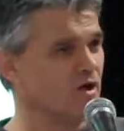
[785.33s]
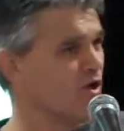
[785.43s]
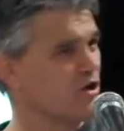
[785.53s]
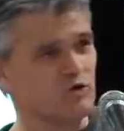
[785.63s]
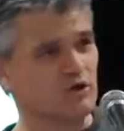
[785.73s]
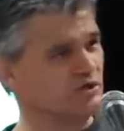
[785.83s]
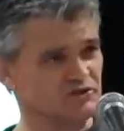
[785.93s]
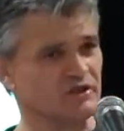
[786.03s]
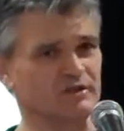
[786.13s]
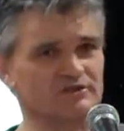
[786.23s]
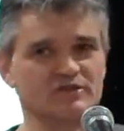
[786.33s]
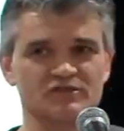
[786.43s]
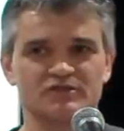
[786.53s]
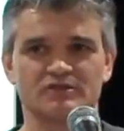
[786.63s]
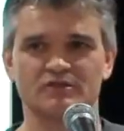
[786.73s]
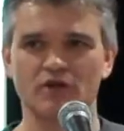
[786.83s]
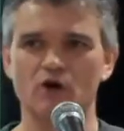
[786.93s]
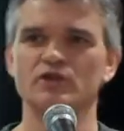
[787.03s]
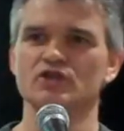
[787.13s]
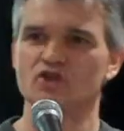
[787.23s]
There are no coincidences. There
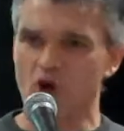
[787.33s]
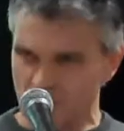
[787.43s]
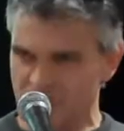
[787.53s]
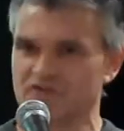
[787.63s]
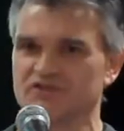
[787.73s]
are only God